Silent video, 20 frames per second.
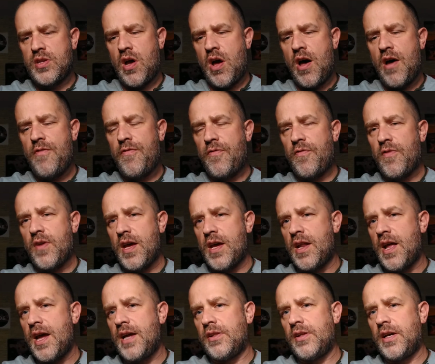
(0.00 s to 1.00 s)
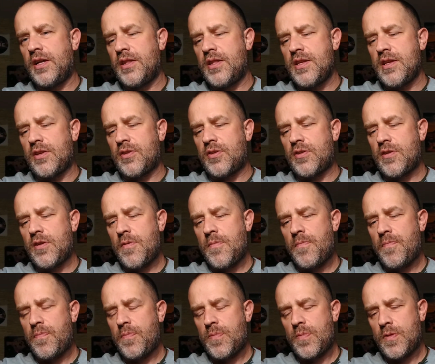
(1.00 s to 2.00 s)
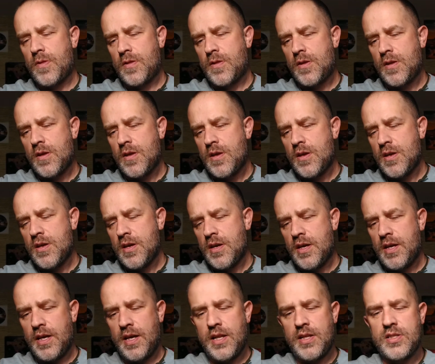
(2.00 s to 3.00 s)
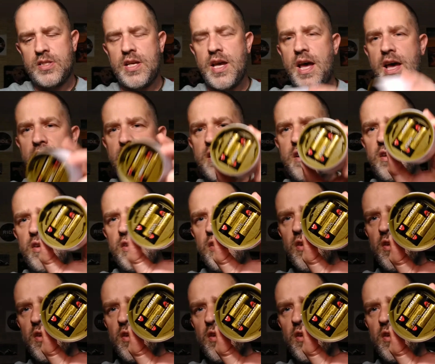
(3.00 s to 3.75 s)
off, and hey, look at this. Inside,